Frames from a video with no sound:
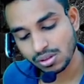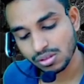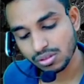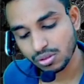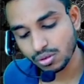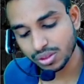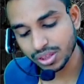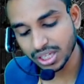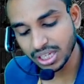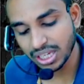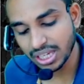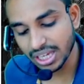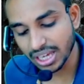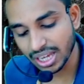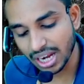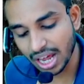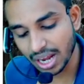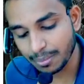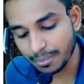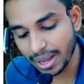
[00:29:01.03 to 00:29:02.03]
So see,
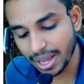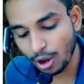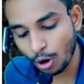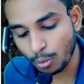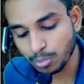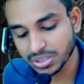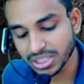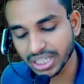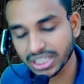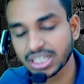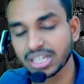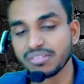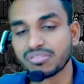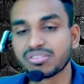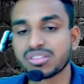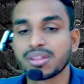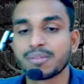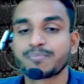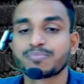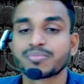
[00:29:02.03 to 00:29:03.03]
here are my
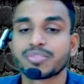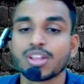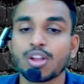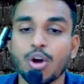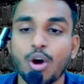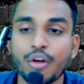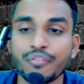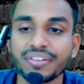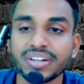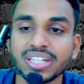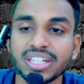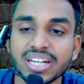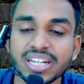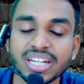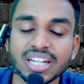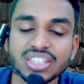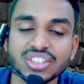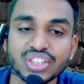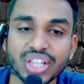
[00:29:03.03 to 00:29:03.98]
objectives of internal